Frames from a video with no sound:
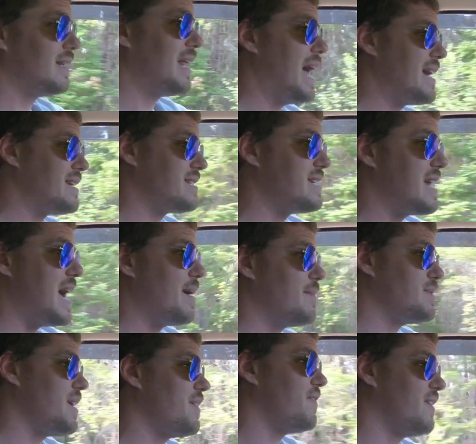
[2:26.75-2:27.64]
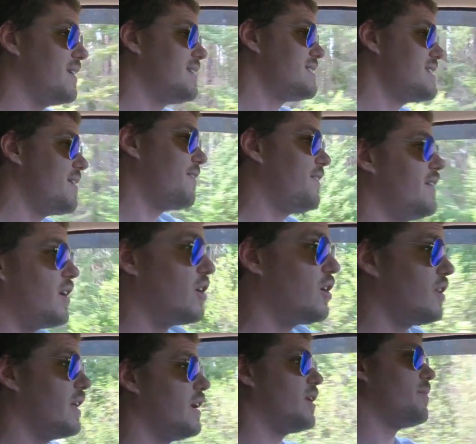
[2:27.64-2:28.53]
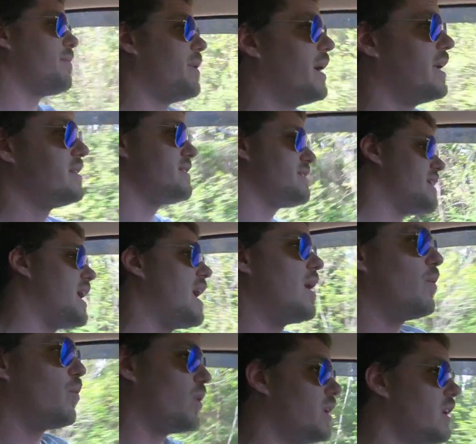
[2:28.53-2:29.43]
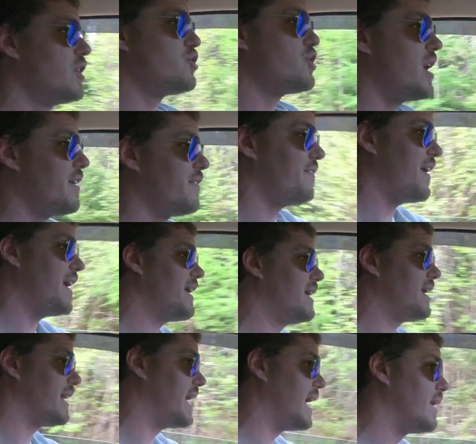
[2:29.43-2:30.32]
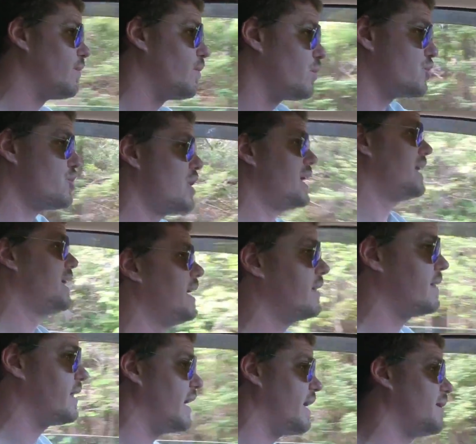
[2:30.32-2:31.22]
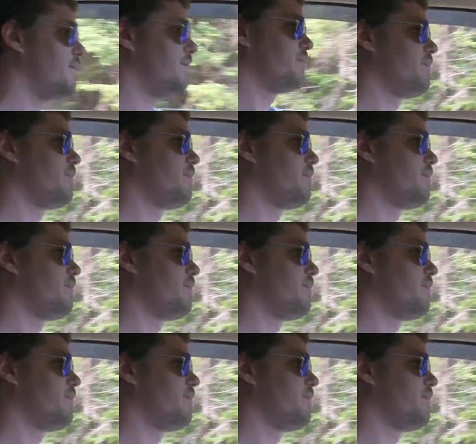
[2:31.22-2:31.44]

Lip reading: last time, definitely earlier, but we're gonna try to find it again. We're trying to get there.